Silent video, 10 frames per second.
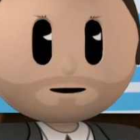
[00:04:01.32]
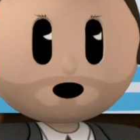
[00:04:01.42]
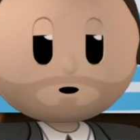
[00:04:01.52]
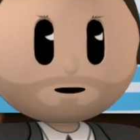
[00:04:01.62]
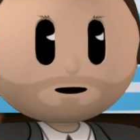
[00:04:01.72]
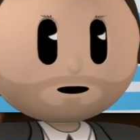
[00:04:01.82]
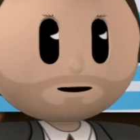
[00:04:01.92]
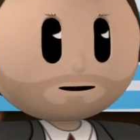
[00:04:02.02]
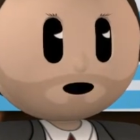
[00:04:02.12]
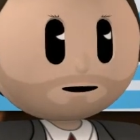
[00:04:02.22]

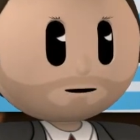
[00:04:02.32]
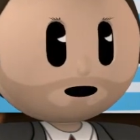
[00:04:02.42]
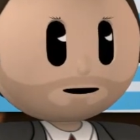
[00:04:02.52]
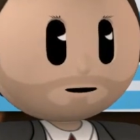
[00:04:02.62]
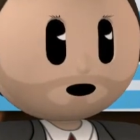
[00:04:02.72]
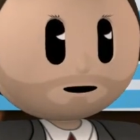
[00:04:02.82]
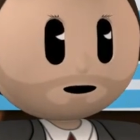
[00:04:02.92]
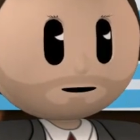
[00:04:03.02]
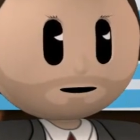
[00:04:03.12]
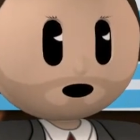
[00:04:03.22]
Narcissists 9 times
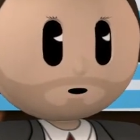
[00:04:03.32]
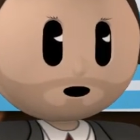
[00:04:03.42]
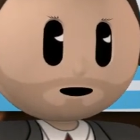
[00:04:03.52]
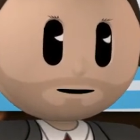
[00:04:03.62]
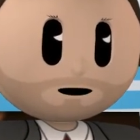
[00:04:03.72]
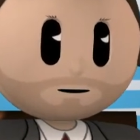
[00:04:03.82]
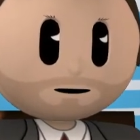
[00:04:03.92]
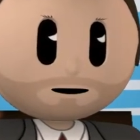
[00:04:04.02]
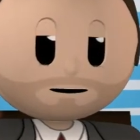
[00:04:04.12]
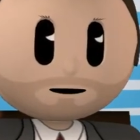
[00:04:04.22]
out of 10 are running the
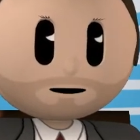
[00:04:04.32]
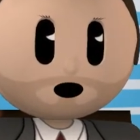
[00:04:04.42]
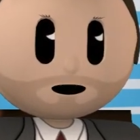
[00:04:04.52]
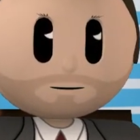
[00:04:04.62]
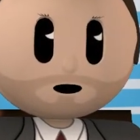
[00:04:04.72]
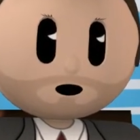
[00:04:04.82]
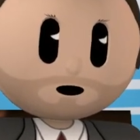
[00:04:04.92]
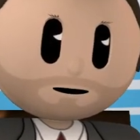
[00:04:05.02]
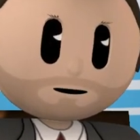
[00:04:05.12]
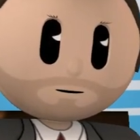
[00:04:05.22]
same game on
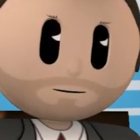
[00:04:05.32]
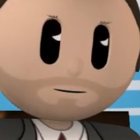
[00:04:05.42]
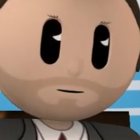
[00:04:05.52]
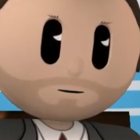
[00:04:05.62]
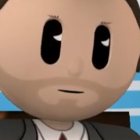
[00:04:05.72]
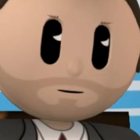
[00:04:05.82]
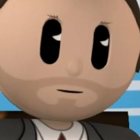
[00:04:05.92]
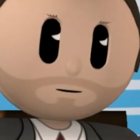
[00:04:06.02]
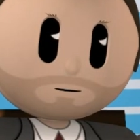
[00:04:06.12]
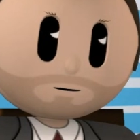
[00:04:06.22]
someone else,
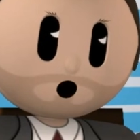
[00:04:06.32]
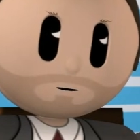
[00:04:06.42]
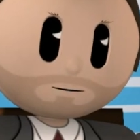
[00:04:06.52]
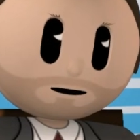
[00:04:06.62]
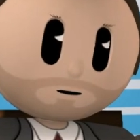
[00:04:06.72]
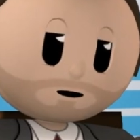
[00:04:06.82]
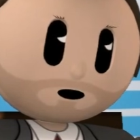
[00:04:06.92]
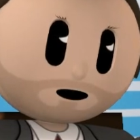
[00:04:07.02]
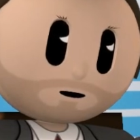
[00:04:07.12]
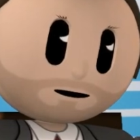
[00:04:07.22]
or
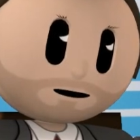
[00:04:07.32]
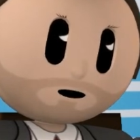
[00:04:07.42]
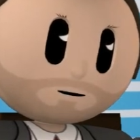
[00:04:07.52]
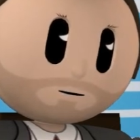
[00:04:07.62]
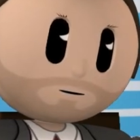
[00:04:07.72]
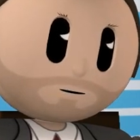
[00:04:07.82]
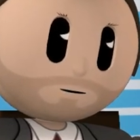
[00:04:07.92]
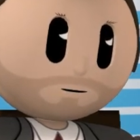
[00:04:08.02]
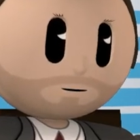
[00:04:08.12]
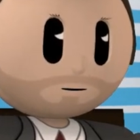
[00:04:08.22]
several other people.
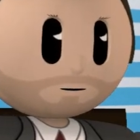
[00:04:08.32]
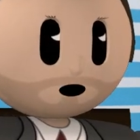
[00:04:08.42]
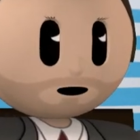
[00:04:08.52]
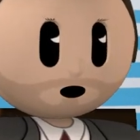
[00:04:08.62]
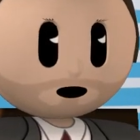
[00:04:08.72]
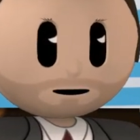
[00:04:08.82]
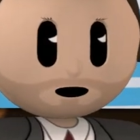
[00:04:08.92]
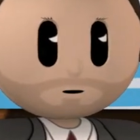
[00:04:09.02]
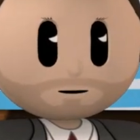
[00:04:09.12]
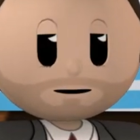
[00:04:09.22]
And what
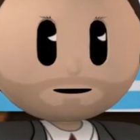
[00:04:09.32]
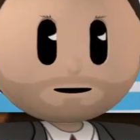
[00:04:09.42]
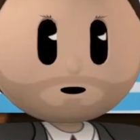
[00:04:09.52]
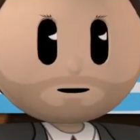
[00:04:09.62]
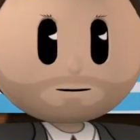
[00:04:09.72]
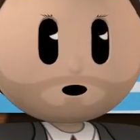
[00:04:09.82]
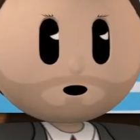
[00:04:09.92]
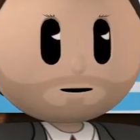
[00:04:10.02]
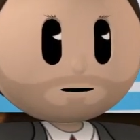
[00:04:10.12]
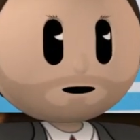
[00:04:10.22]
they are looking for is
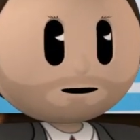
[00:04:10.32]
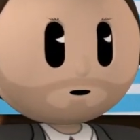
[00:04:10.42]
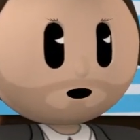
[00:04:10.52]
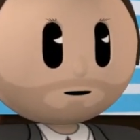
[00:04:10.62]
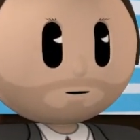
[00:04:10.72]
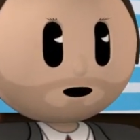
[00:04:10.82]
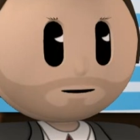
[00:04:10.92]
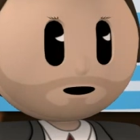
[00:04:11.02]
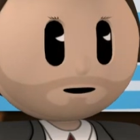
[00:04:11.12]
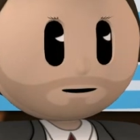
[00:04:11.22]
who will jump through their
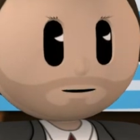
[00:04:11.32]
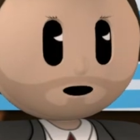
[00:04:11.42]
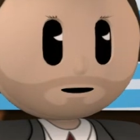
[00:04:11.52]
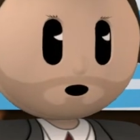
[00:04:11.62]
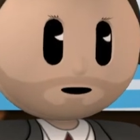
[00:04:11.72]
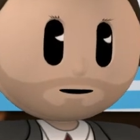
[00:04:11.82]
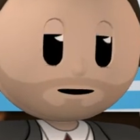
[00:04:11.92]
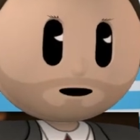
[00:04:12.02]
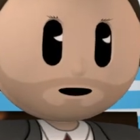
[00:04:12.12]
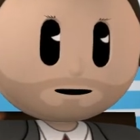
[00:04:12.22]
hoops the best, and who
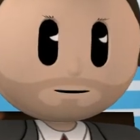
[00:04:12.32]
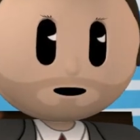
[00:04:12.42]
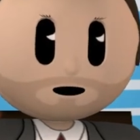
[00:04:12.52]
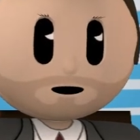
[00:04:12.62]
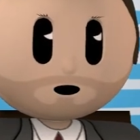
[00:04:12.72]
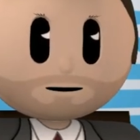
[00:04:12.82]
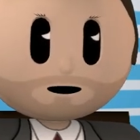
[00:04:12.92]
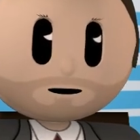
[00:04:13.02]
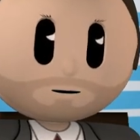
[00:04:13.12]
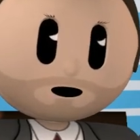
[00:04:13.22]
will be the best and
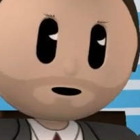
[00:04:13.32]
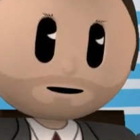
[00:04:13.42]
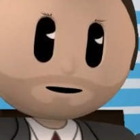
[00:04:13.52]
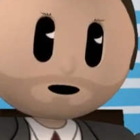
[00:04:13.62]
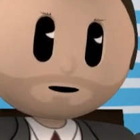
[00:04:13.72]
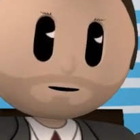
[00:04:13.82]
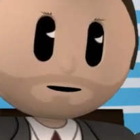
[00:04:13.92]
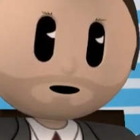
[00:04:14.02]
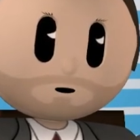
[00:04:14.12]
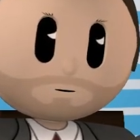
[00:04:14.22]
most compliant people
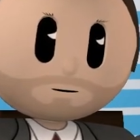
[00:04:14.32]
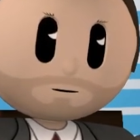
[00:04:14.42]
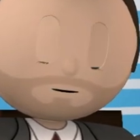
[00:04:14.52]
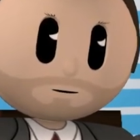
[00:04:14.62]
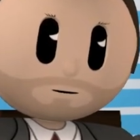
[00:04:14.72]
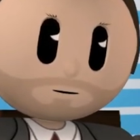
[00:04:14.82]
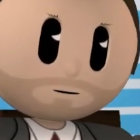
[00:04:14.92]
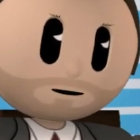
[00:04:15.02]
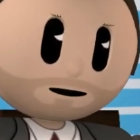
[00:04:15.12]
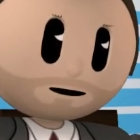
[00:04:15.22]
pleaser.
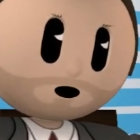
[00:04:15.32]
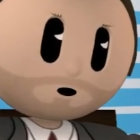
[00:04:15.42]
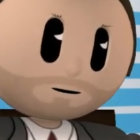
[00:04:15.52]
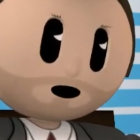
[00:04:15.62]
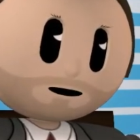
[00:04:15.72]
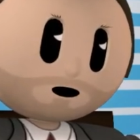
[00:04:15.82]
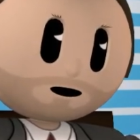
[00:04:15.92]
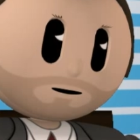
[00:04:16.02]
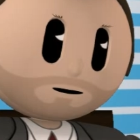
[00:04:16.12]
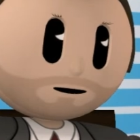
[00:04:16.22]
If you are kind
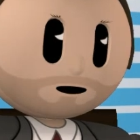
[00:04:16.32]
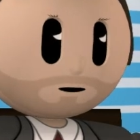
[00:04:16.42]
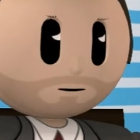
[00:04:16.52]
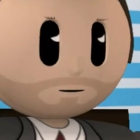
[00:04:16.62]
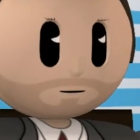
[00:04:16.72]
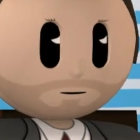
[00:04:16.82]
and helpful,